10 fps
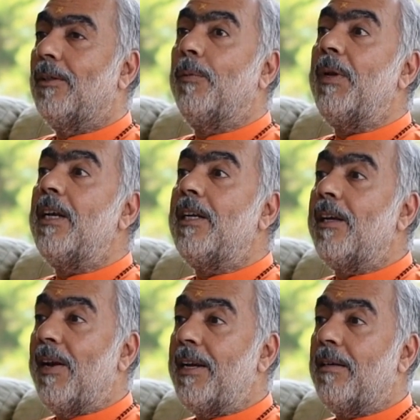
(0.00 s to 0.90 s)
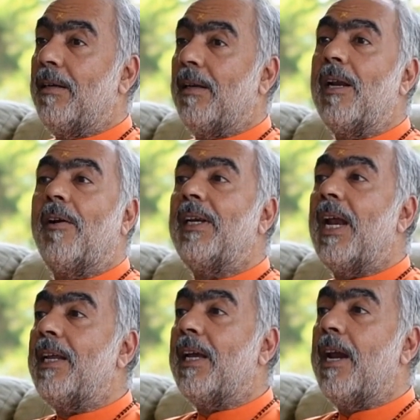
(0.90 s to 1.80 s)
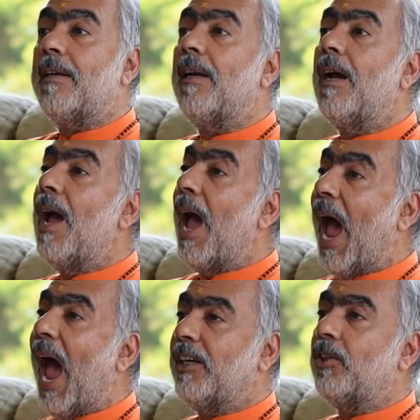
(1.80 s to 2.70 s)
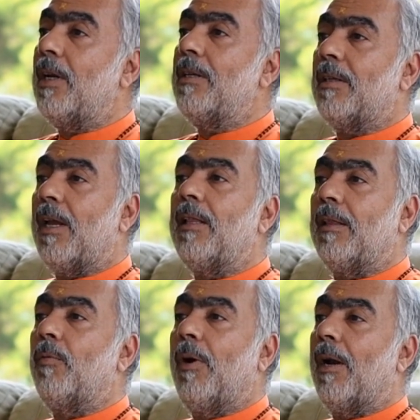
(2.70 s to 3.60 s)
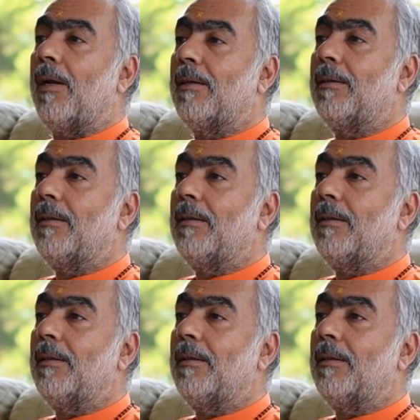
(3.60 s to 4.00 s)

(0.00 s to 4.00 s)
to be integrated in our dedicated actions in the world,